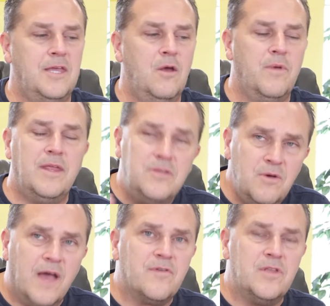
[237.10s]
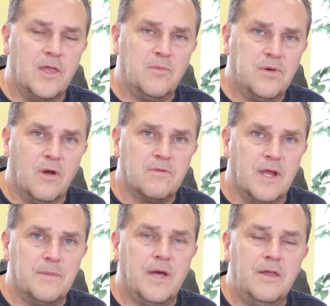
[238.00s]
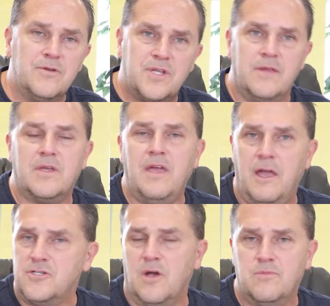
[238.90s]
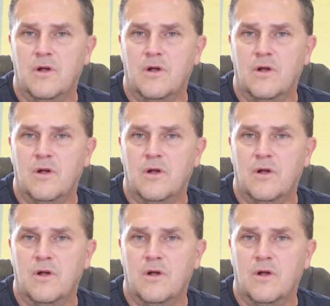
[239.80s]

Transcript: we do have another program. I understand the cash out